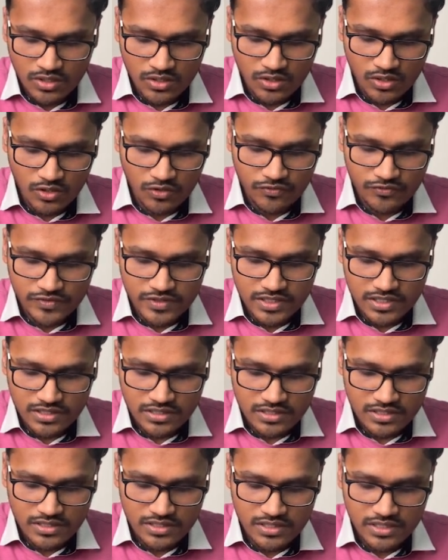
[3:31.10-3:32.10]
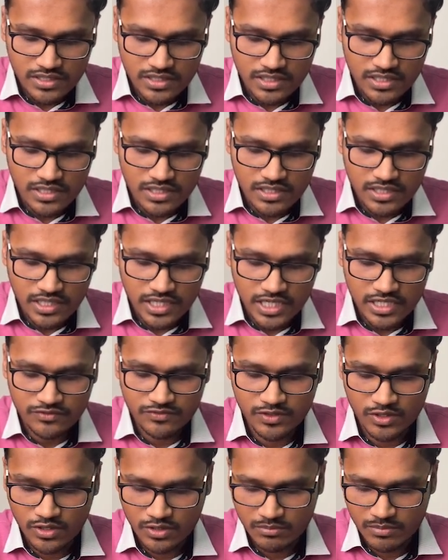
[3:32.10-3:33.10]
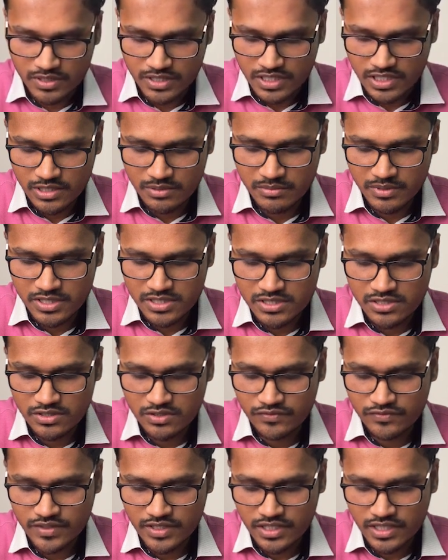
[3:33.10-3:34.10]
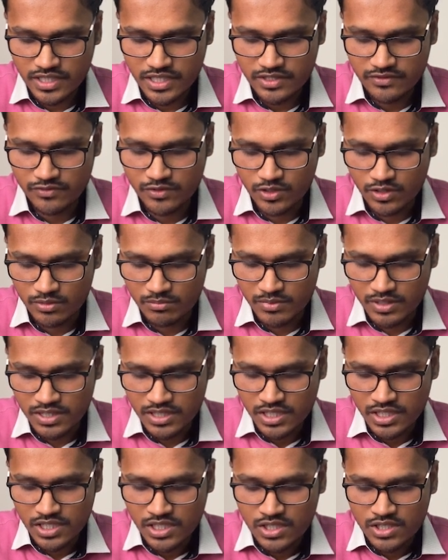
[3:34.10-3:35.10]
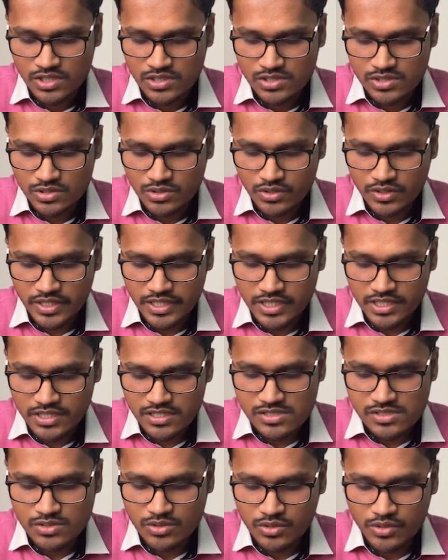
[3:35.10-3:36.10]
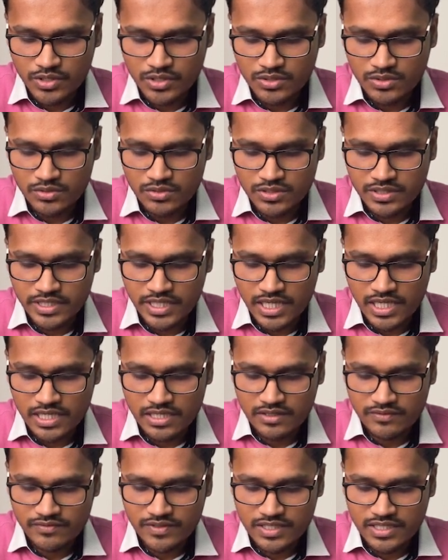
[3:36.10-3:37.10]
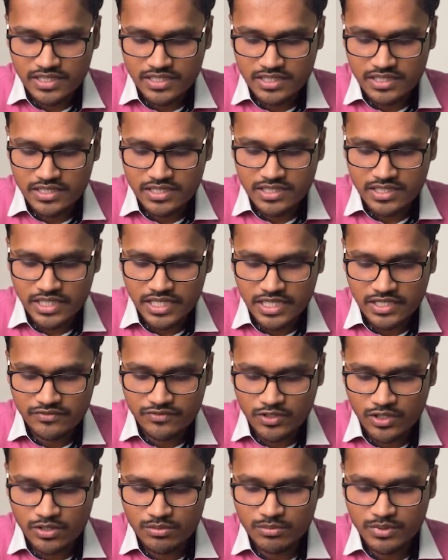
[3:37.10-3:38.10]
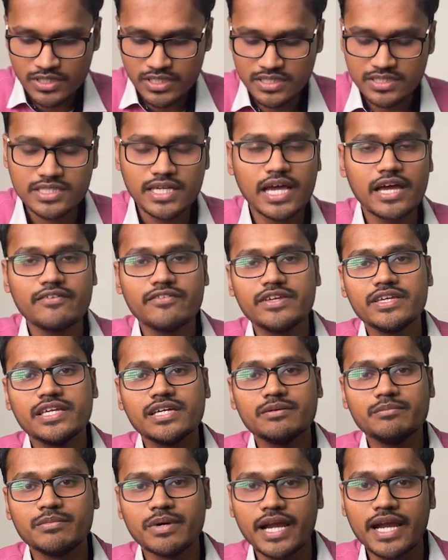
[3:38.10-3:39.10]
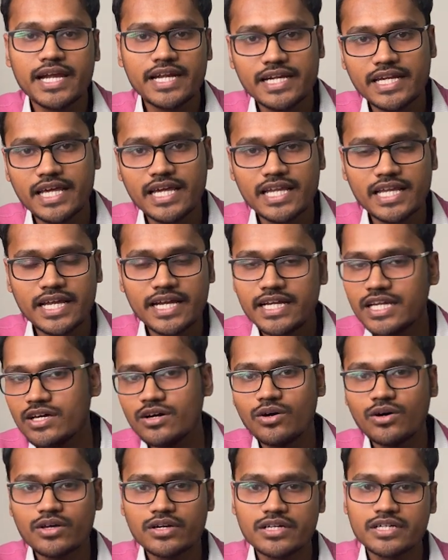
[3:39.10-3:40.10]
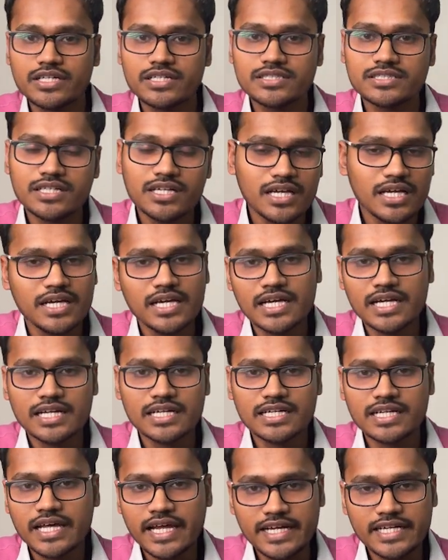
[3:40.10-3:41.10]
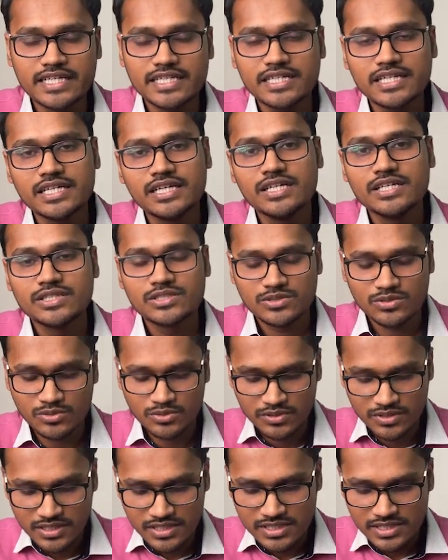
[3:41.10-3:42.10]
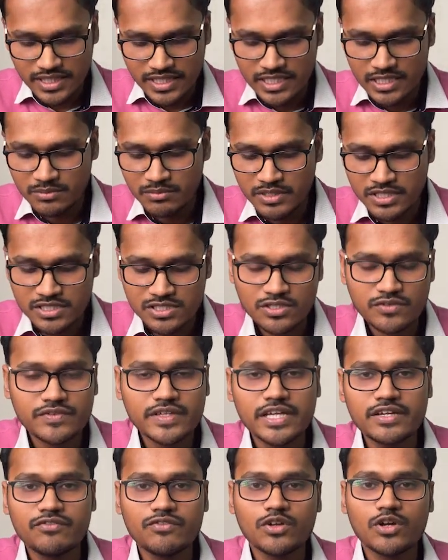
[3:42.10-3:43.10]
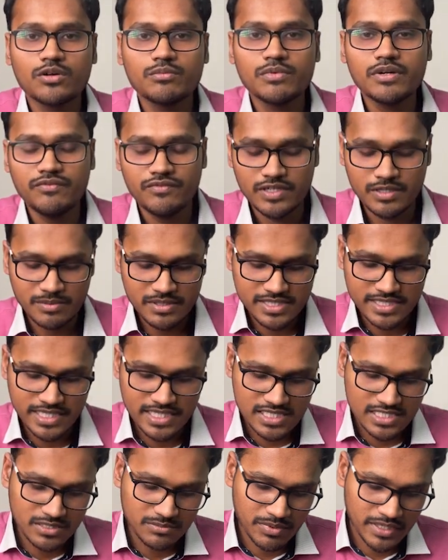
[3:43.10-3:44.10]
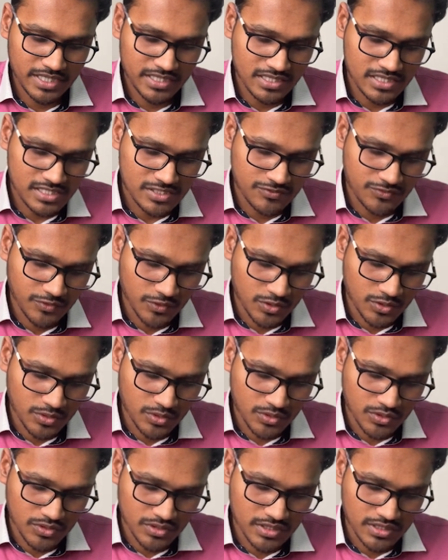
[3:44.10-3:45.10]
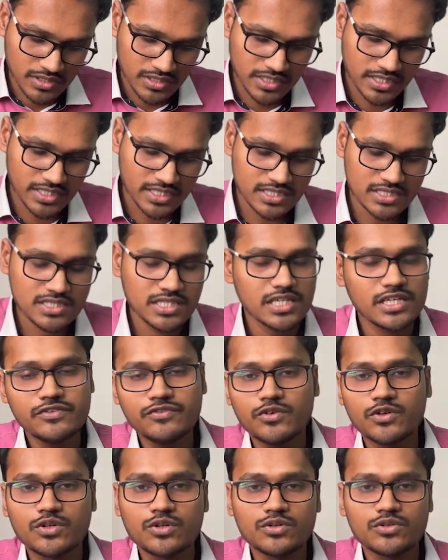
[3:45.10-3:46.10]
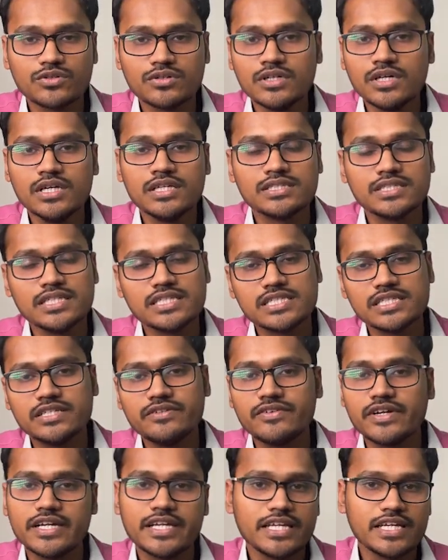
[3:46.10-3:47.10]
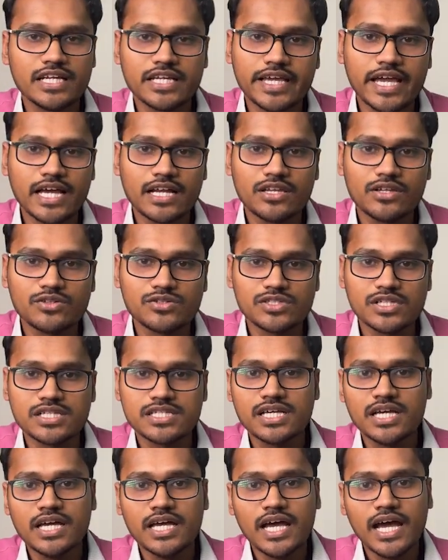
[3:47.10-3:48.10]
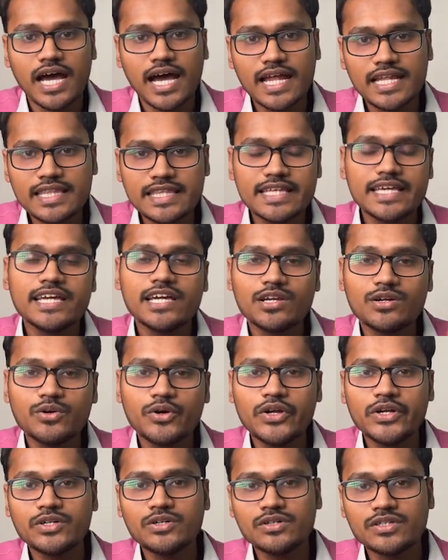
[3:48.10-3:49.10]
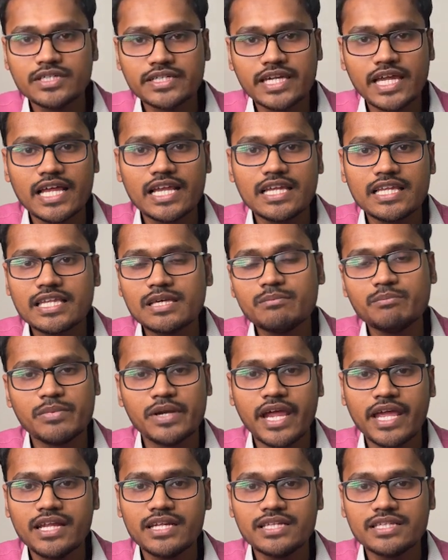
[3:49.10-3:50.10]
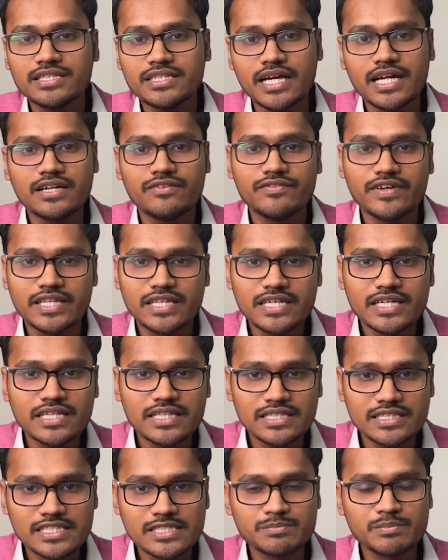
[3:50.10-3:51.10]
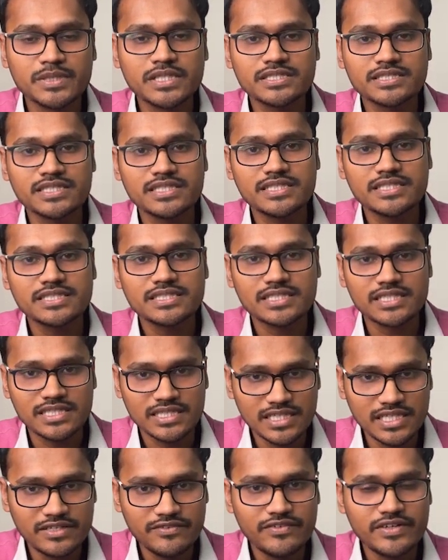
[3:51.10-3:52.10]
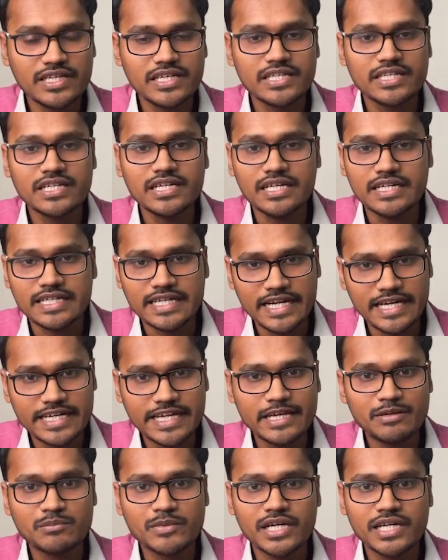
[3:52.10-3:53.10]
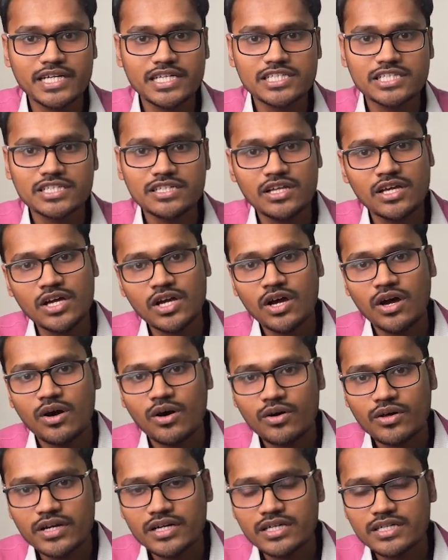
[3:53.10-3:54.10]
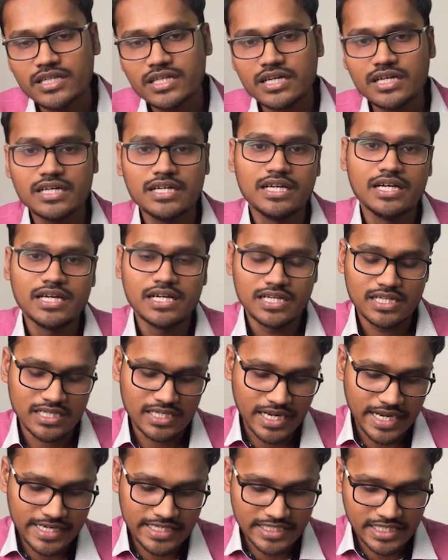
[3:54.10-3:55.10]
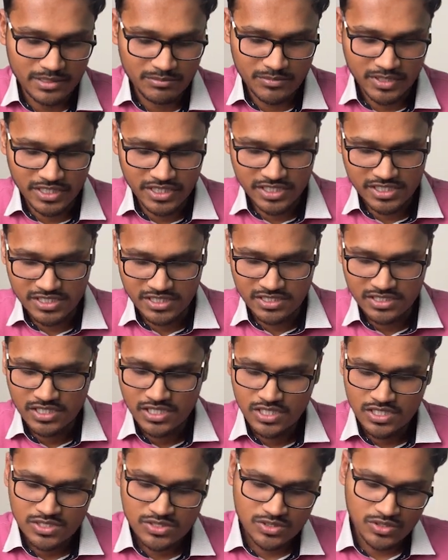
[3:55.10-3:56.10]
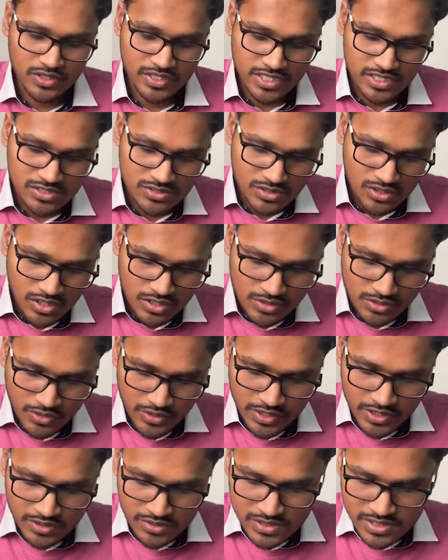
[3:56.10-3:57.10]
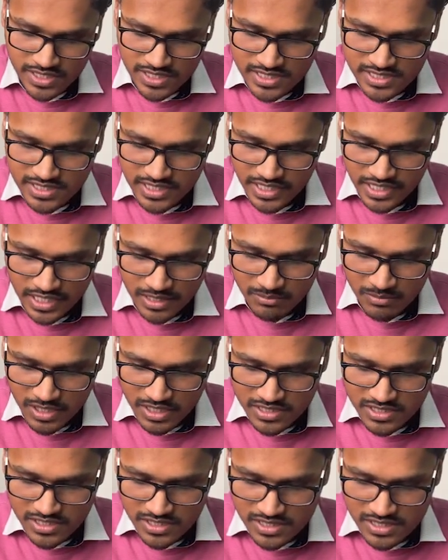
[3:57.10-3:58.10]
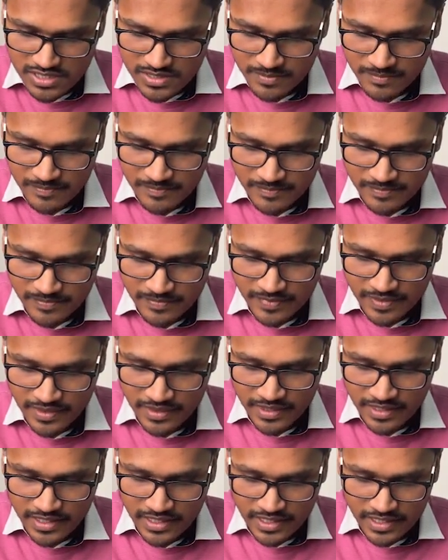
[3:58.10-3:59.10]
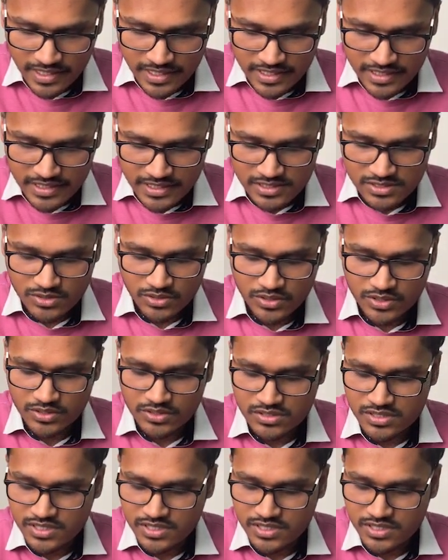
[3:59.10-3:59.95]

of the environment. So it is going to tell whether the environment is having a bright daylight or it is a night. So this illumination of the environment will be sensed by this intrinsically photosensitive retinal ganglion cells. And they are going to tell the brain that whether this person is living in a daytime condition or in the nighttime condition. So it is not going to sense the images. It is going to